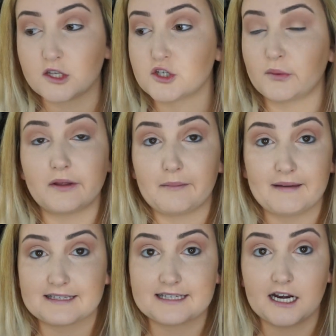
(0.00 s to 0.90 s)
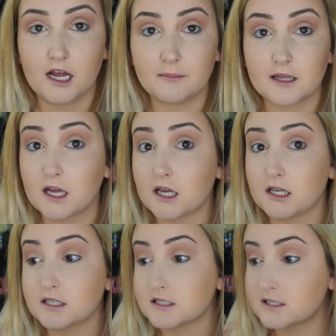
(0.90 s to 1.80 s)
don't want to mess it up
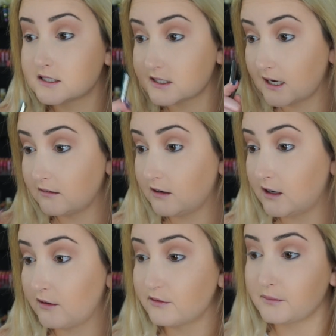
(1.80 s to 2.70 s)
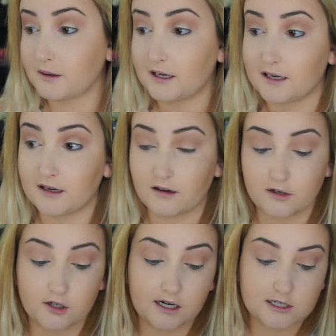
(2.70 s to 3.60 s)
because I love my
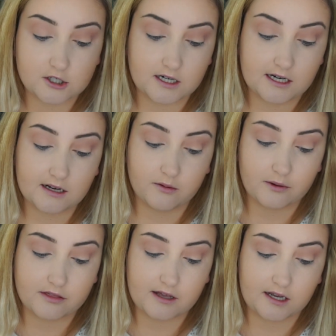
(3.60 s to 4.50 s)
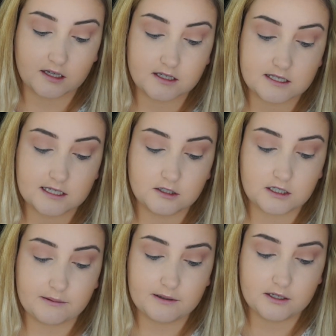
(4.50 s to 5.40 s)
under eyes right now with that
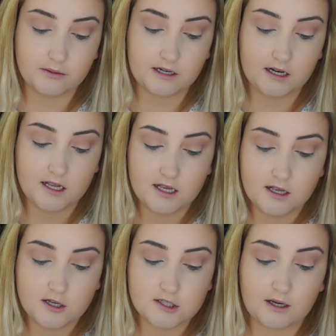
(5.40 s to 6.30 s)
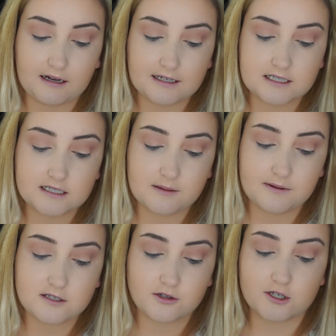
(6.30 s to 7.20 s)
concealer I've been doing. So I like to dip
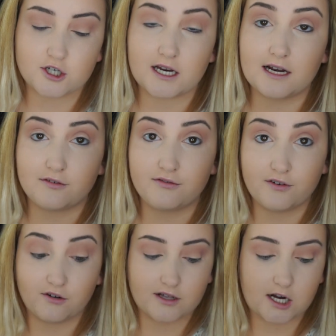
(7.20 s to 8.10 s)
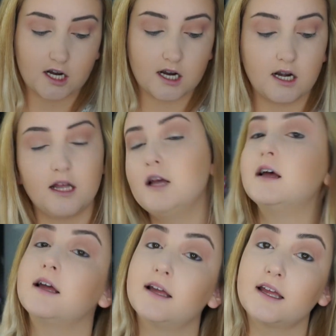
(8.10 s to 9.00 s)
into the shade Flitter,
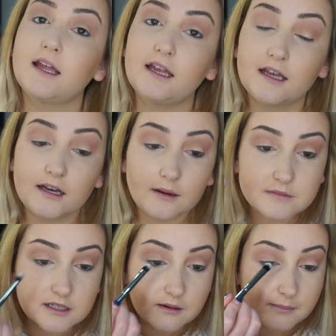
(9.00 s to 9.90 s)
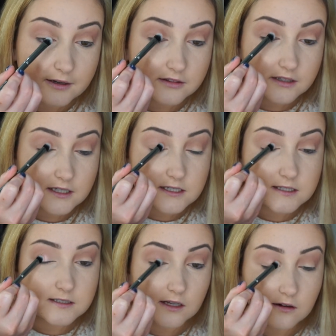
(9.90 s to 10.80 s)
and I'm just going to put
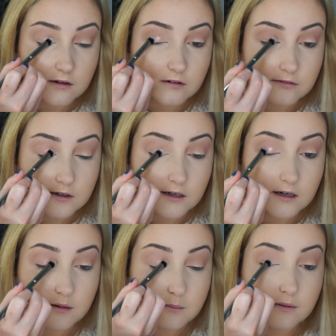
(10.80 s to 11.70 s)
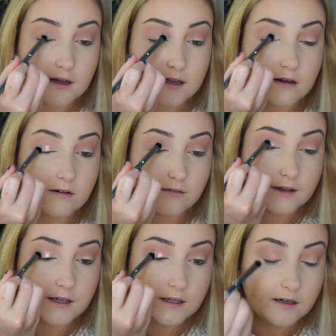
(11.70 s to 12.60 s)
this all over my
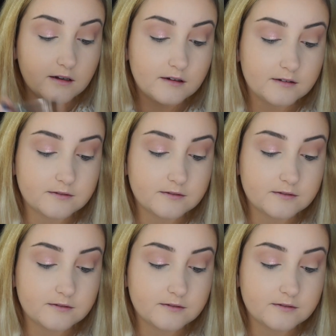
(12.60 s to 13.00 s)
lid.